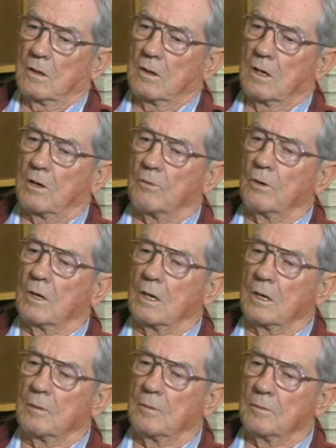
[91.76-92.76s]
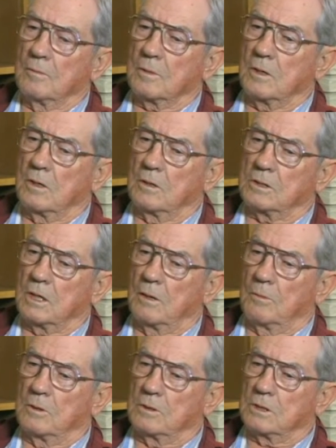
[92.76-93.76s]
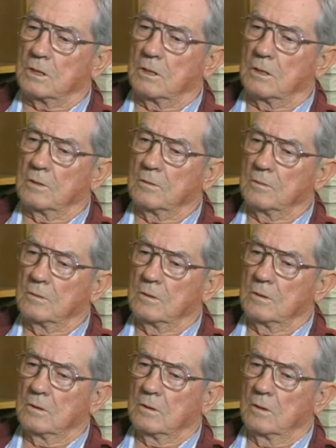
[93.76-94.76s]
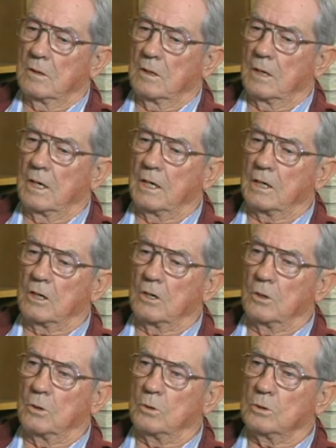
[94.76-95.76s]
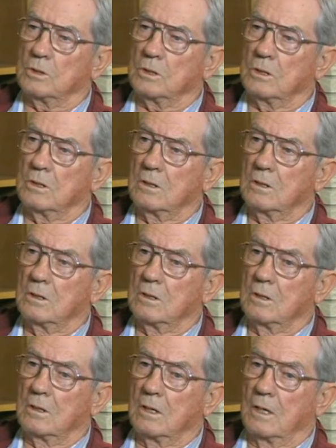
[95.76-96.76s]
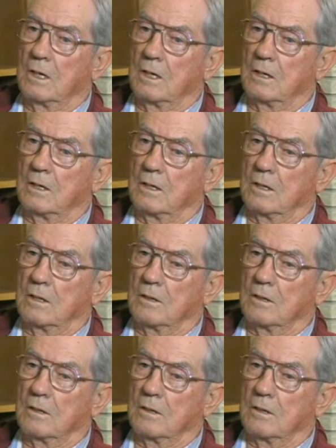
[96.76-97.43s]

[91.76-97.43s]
Not really, because I was a head coach, and